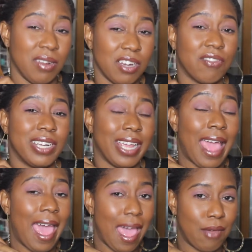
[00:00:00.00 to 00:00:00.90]
Literally
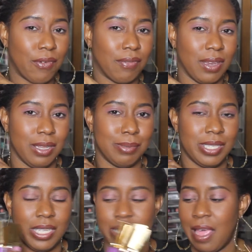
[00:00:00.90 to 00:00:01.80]
half of the
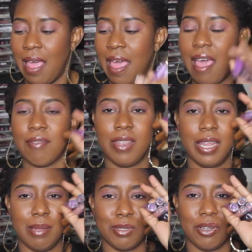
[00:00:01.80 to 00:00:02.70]
lipsticks have the
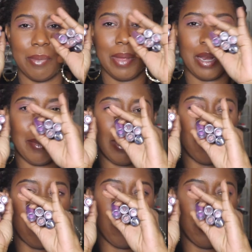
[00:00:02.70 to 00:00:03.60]
names on the bottom. I
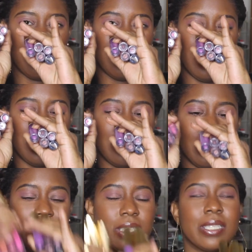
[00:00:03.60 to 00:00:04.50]
don't know if you could see the
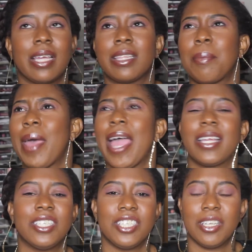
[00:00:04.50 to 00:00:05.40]
stickers, like the
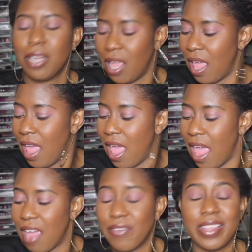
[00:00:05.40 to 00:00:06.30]
packaging.
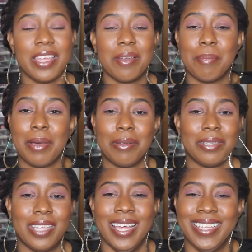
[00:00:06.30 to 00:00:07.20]
Everything
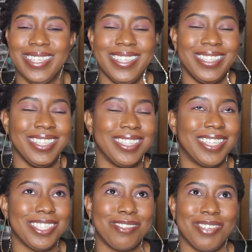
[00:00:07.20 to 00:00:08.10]
about
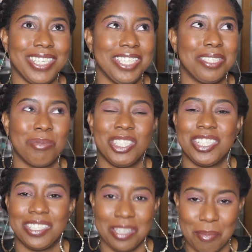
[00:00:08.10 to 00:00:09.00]
this release was
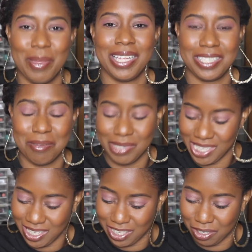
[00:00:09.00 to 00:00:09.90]
just a mess. I'm
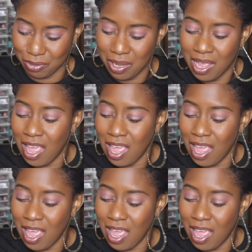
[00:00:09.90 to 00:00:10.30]
telling you.